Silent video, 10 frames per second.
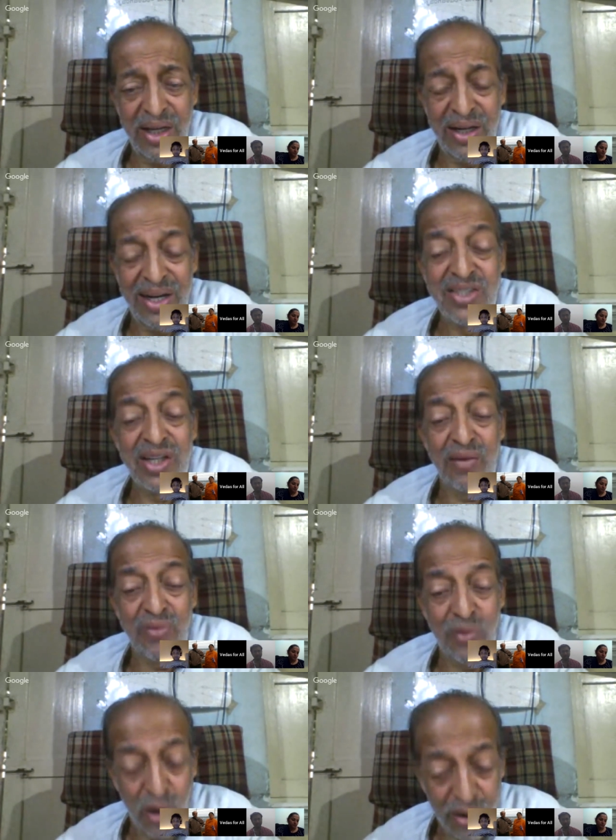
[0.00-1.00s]
nature of
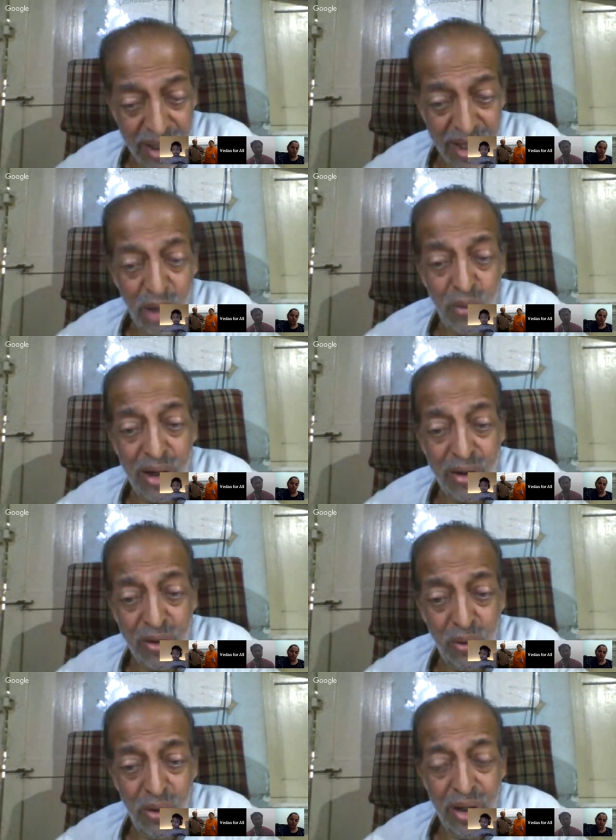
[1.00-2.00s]
God and how we have
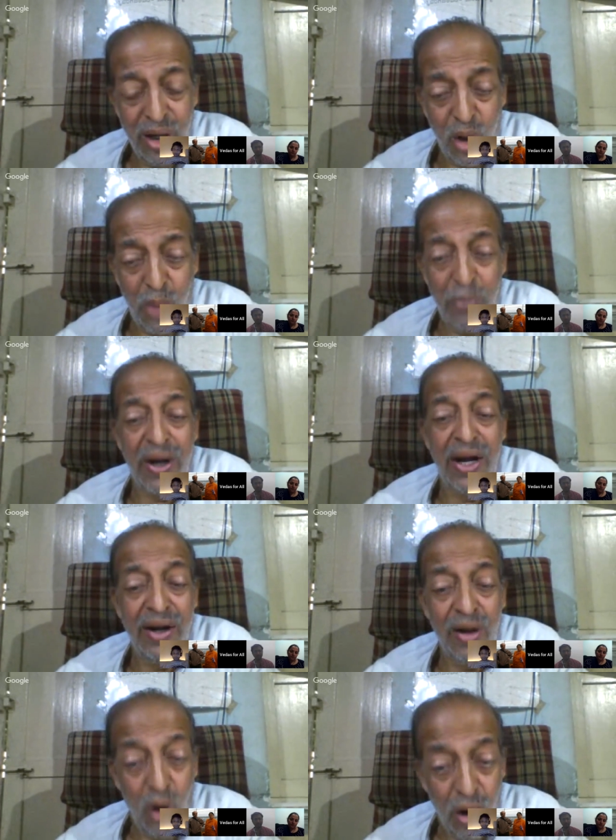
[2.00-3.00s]
to
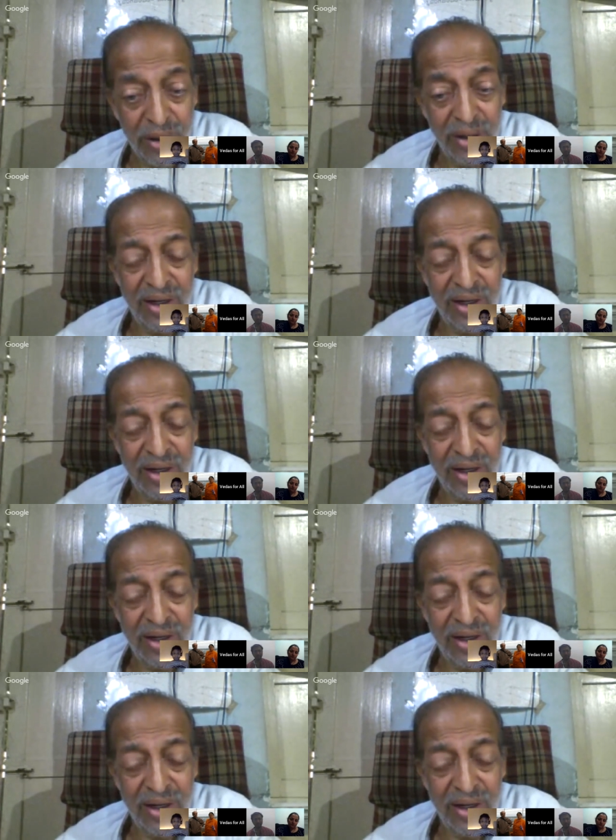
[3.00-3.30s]
comprehend God.